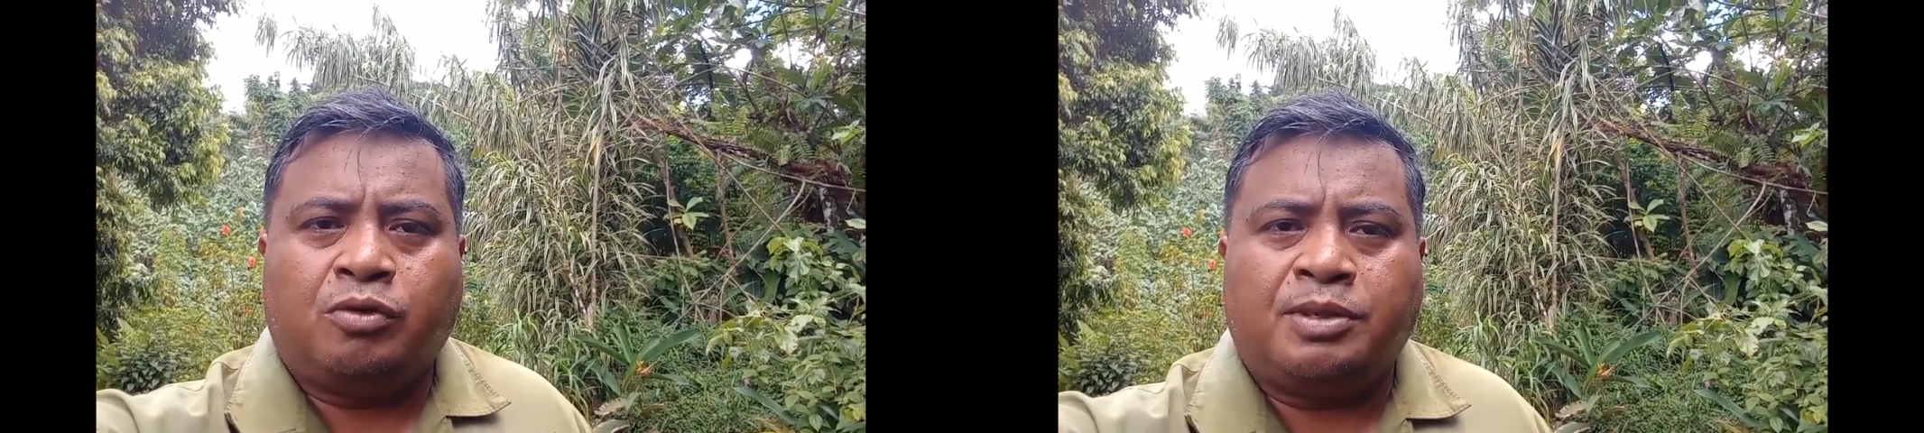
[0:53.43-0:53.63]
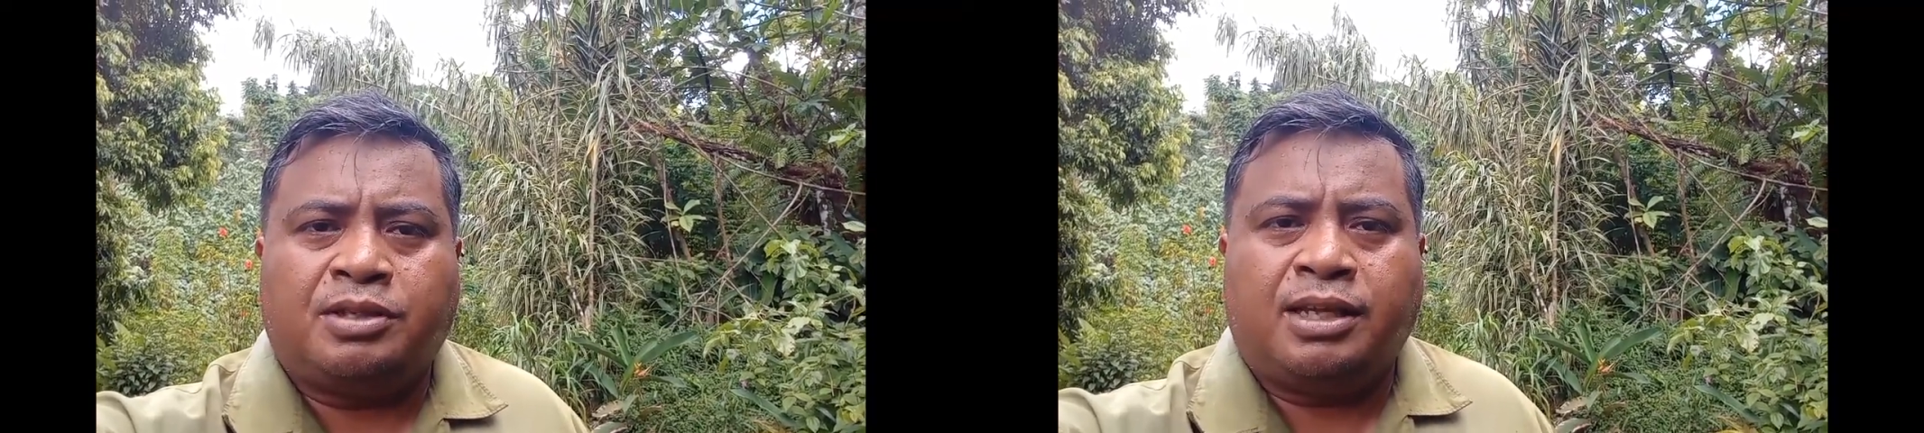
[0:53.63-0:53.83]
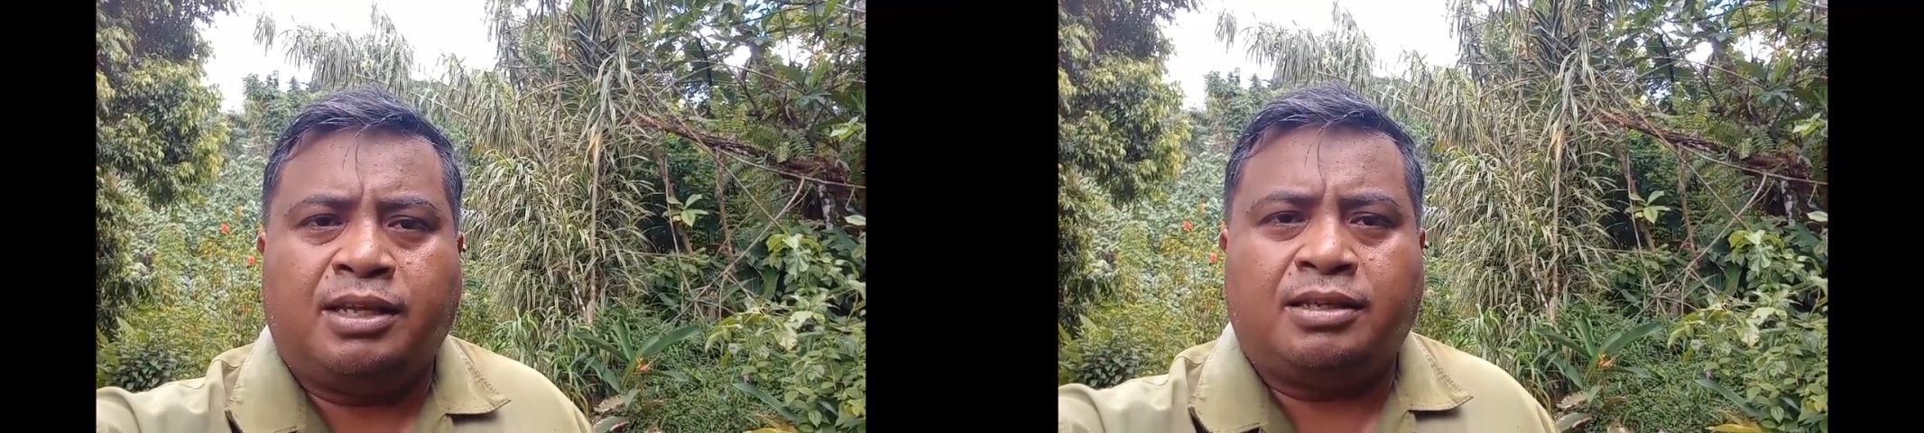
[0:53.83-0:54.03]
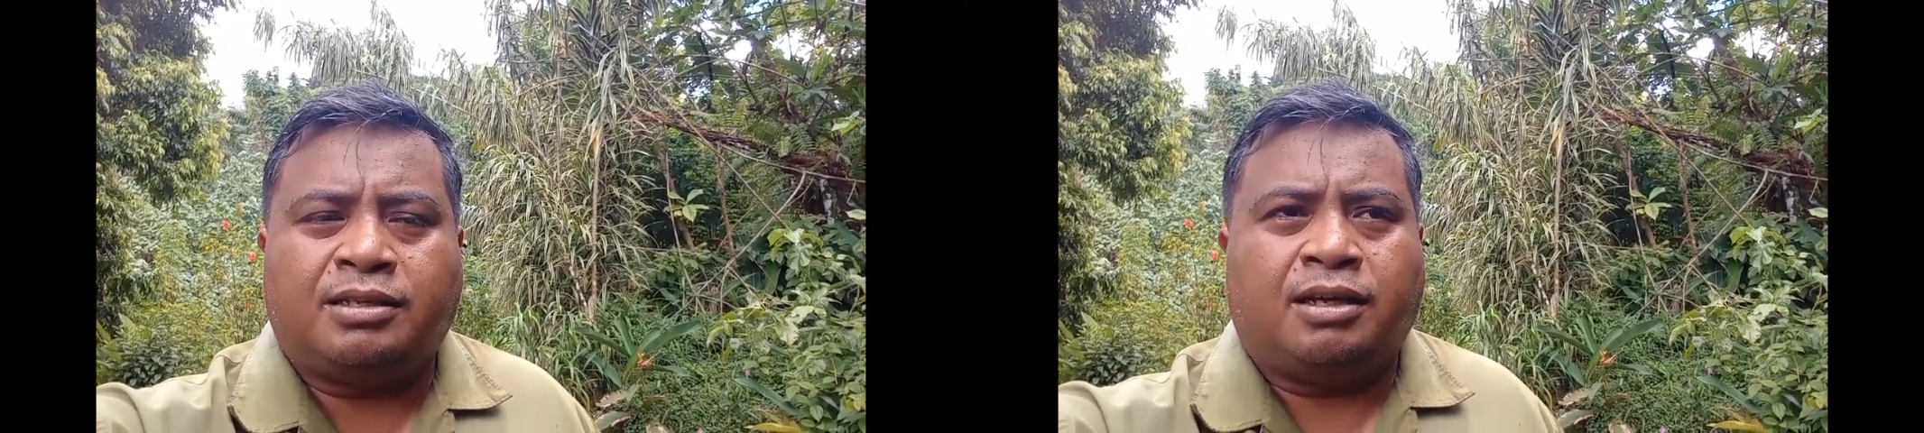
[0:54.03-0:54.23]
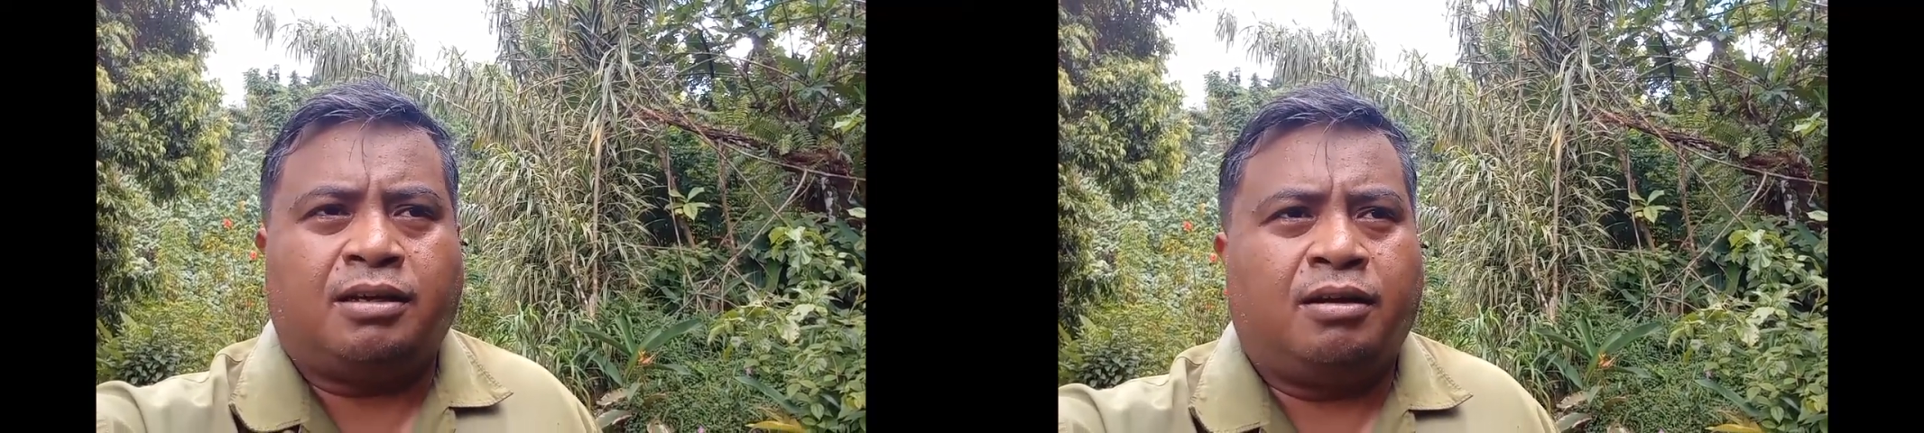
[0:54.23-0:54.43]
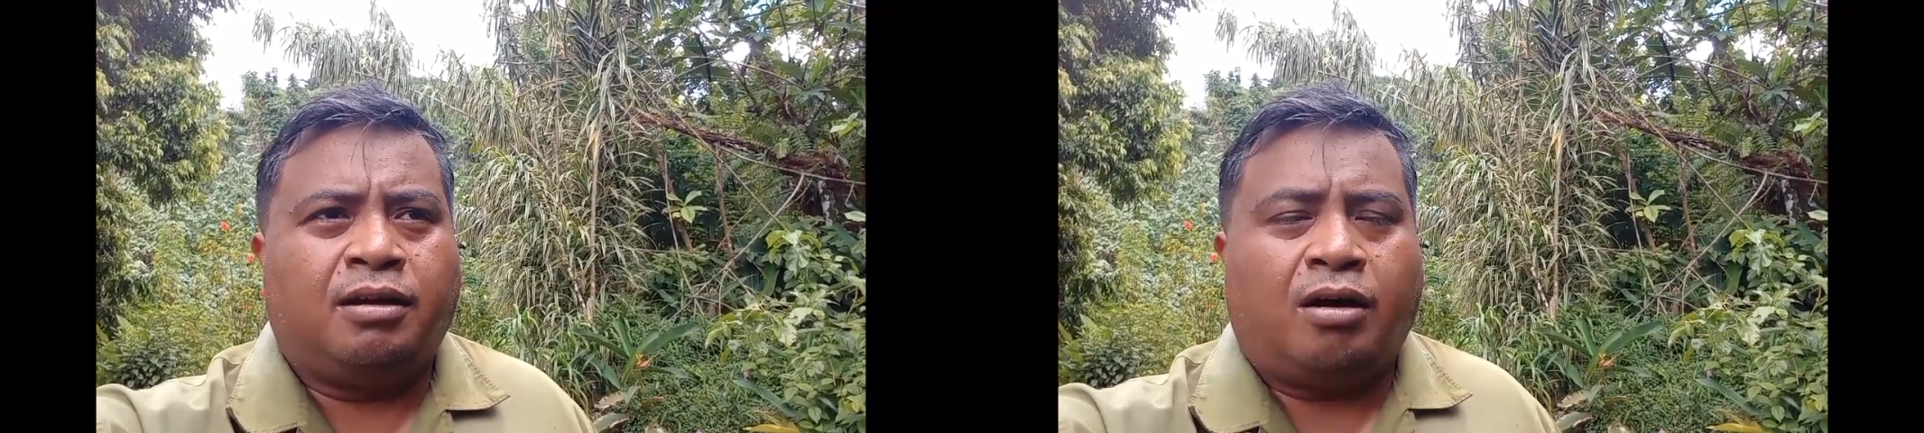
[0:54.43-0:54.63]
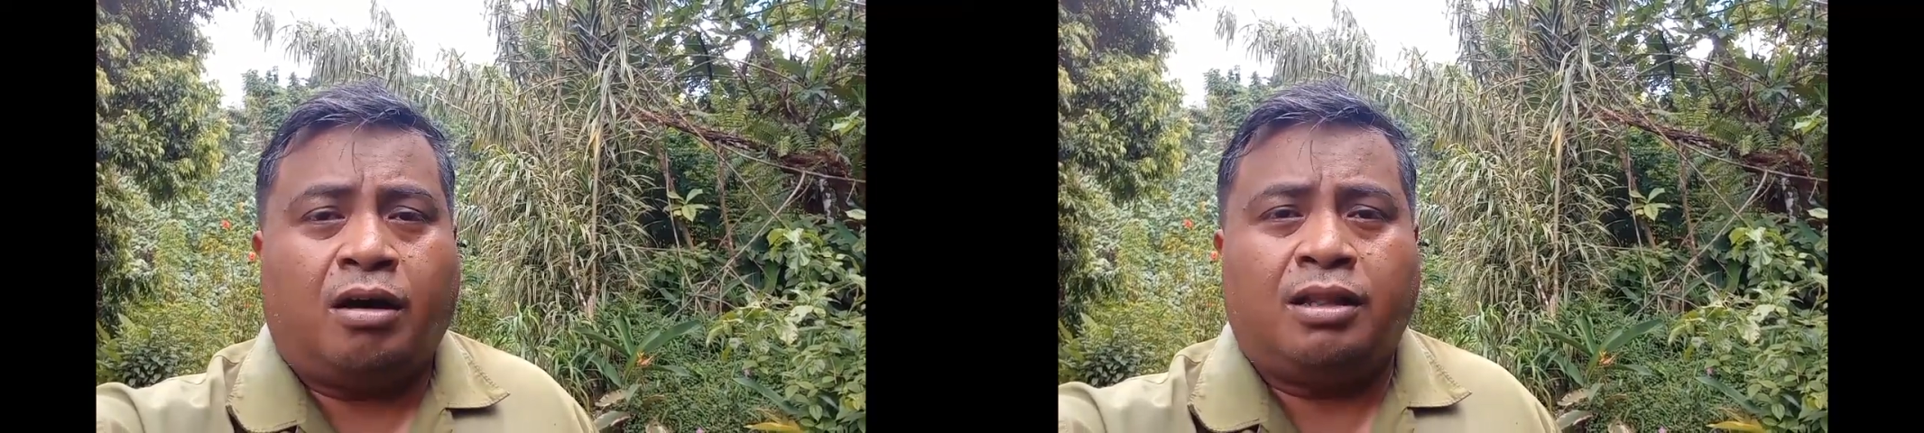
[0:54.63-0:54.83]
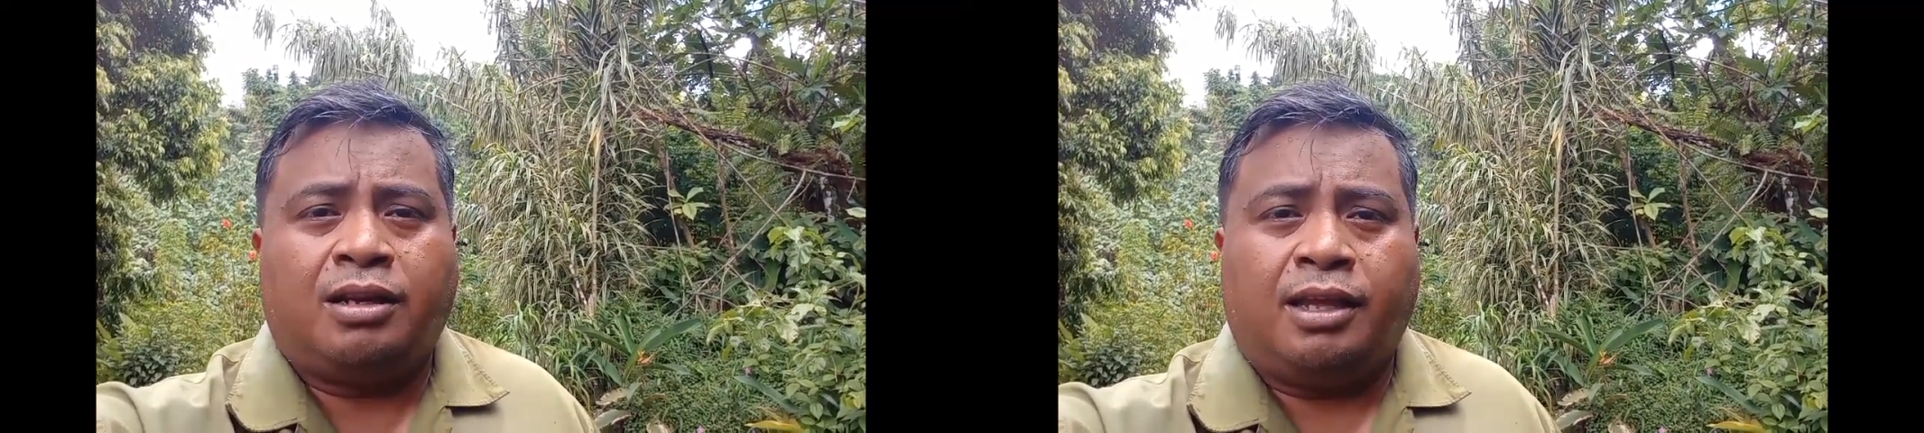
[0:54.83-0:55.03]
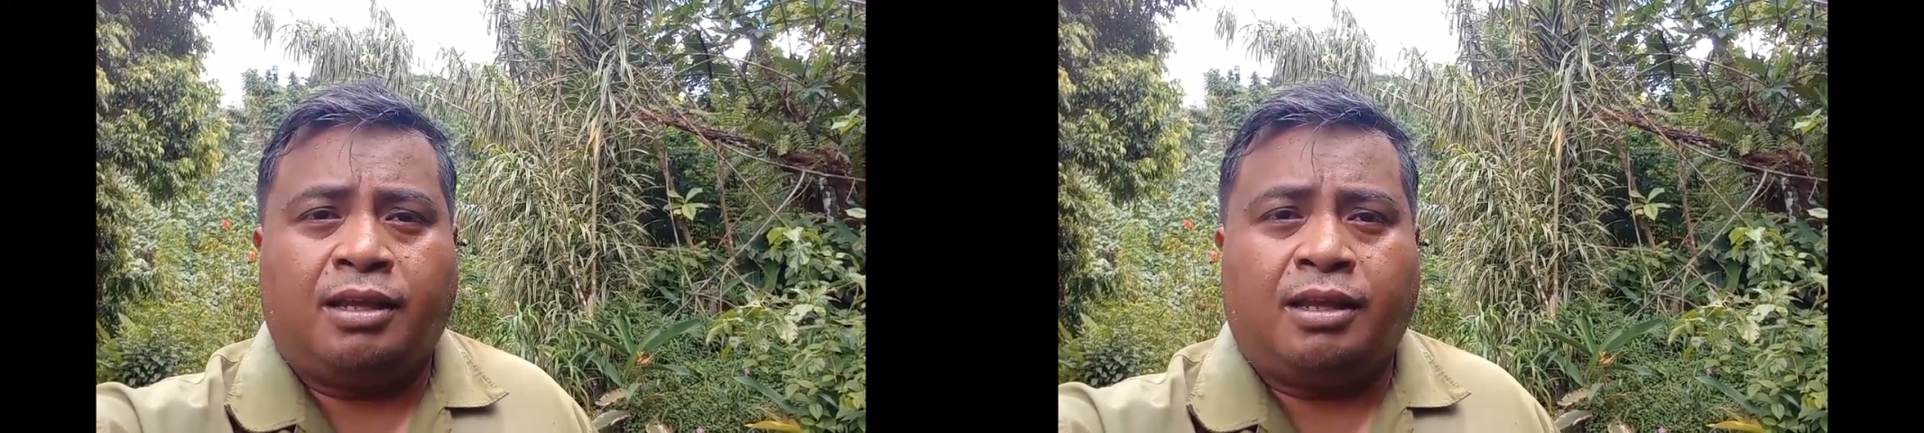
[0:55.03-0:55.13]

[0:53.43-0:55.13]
Women's Day is a holiday.